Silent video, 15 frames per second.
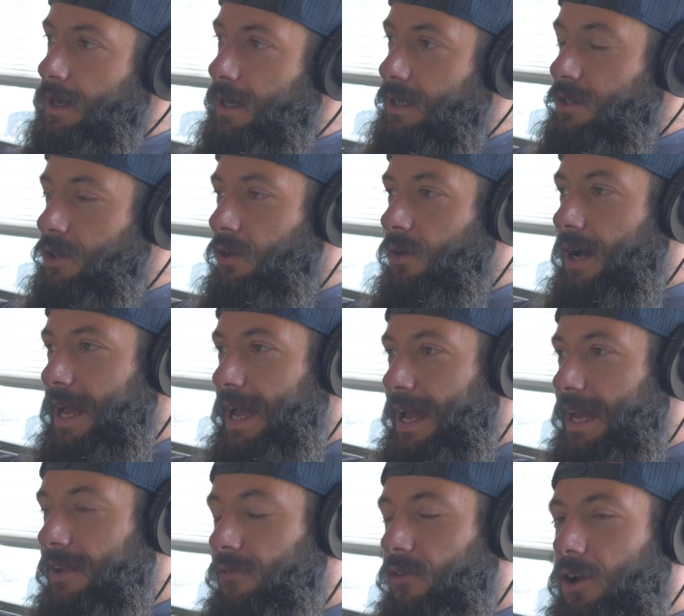So I
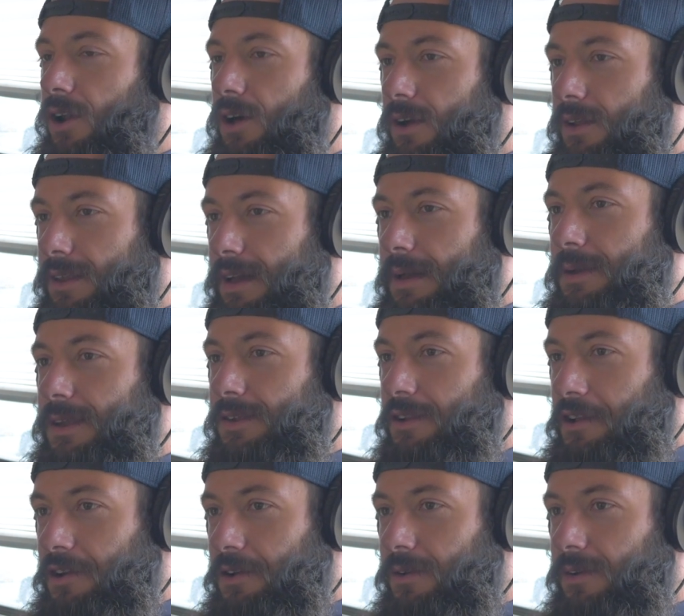had it for a long time, as you
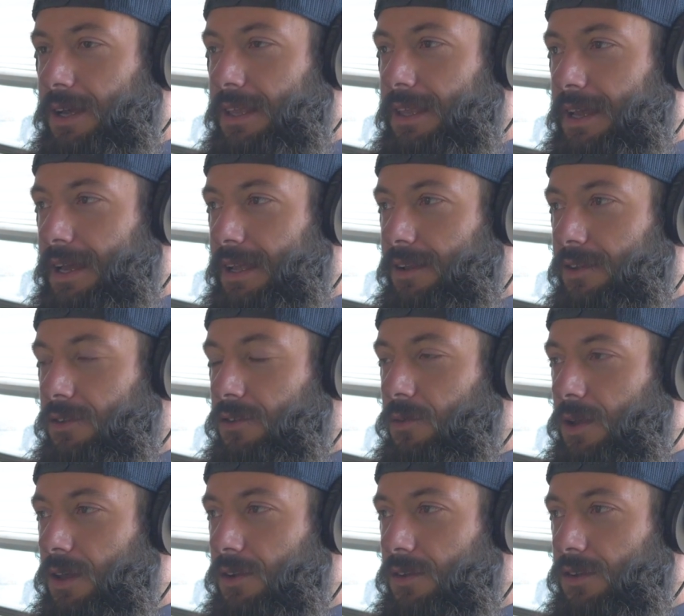know, and then 2
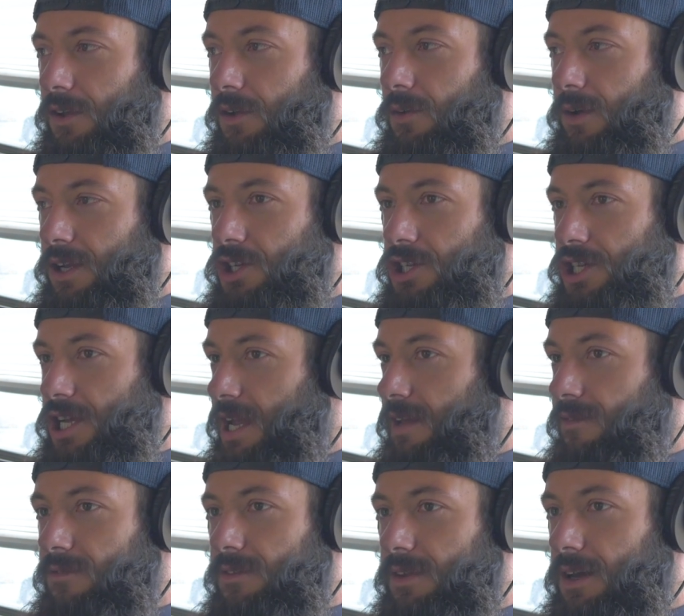years ago I
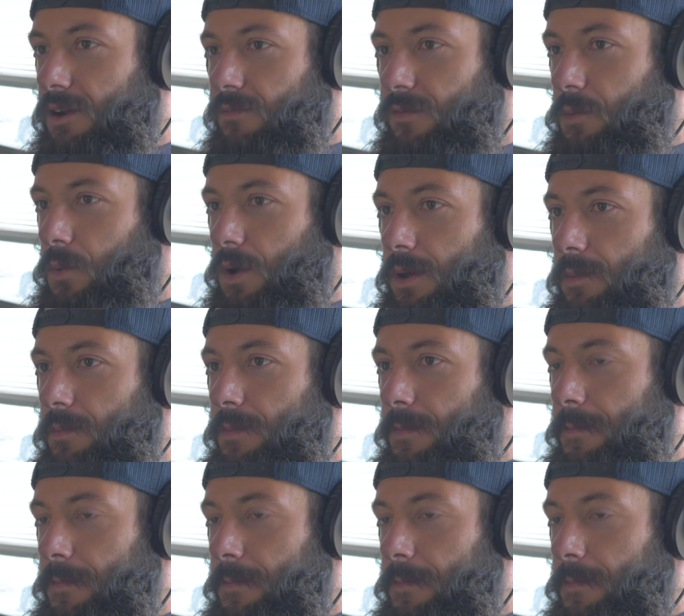shaved out of a whim.